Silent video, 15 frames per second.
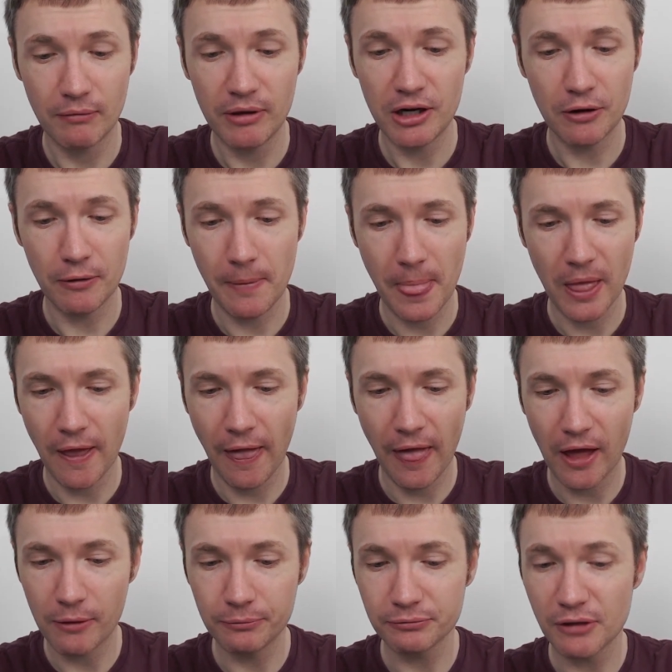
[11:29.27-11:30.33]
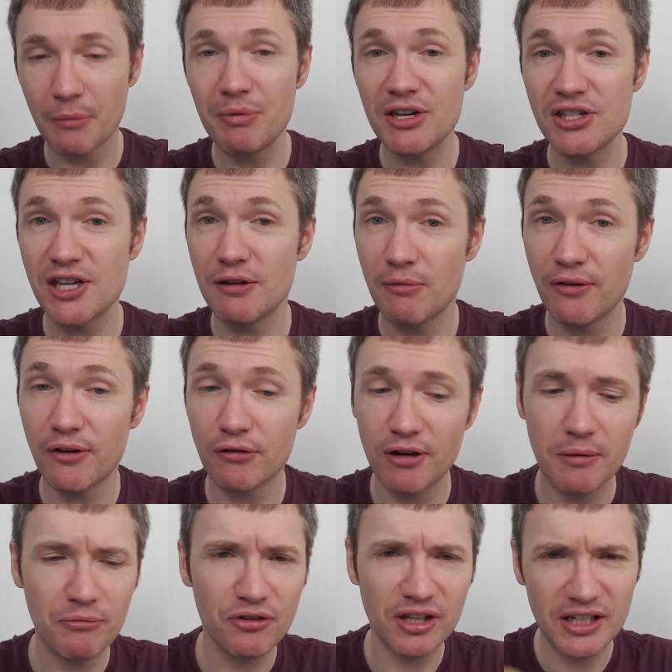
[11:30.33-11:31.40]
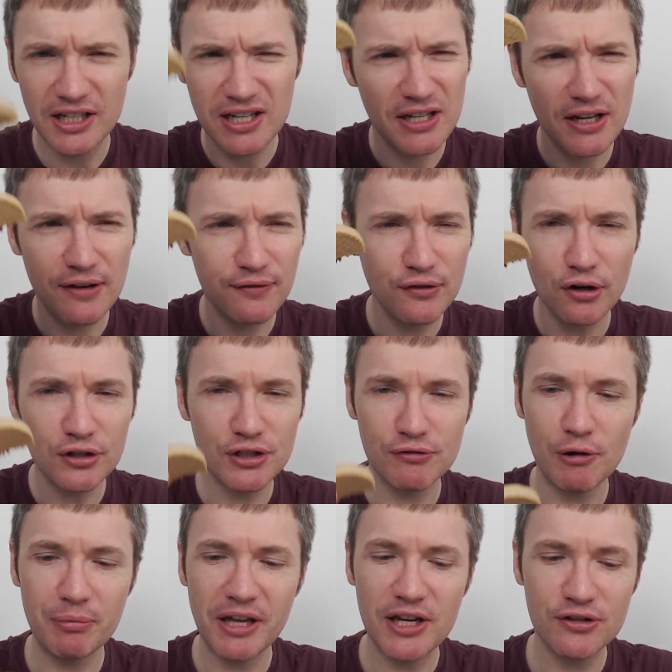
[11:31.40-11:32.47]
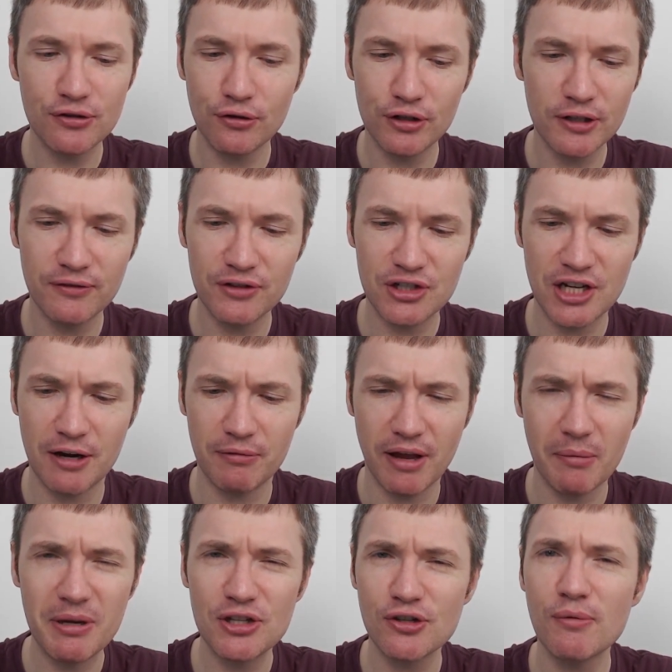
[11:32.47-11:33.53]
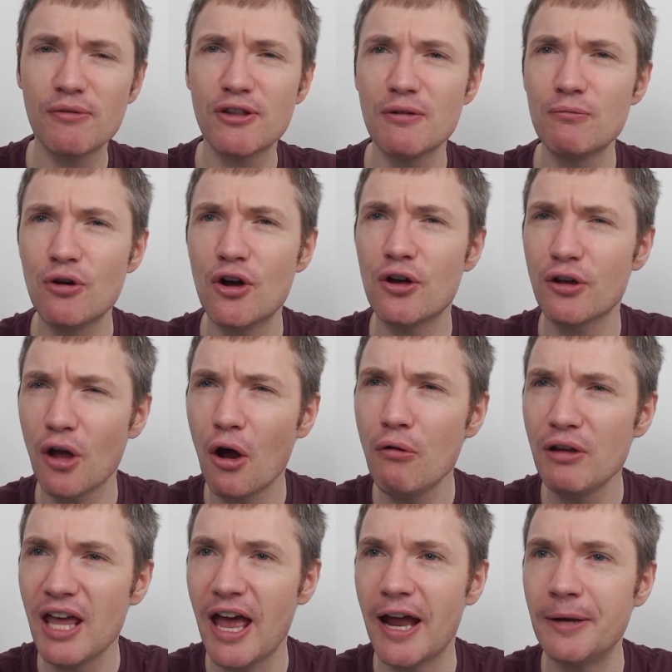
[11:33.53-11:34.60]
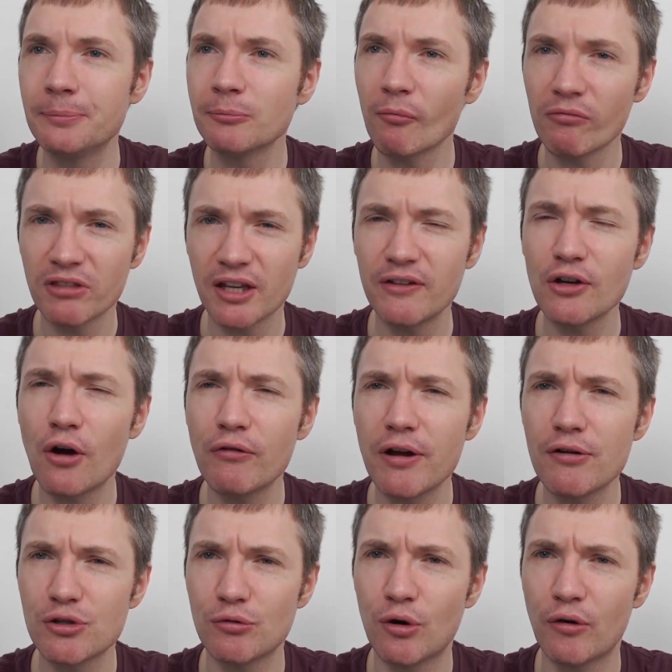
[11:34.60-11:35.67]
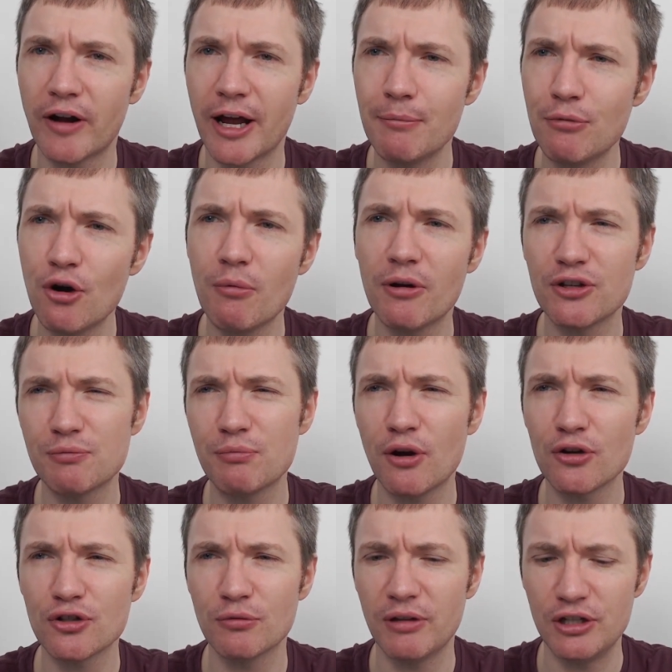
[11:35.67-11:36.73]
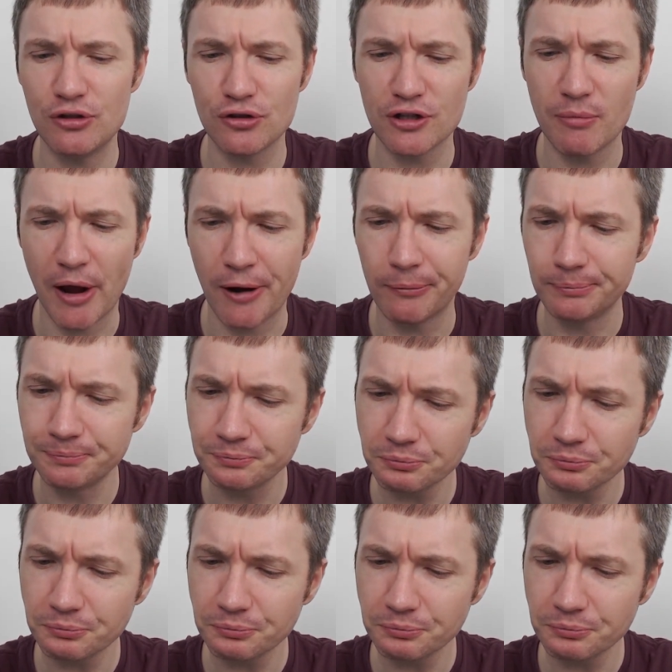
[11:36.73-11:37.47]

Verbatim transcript: you know, a biscuit with a cream filling. They've got to replace all the others now. I mean, some of them work okay. I mean, Oreos are all right. Bourbon's possibly just about.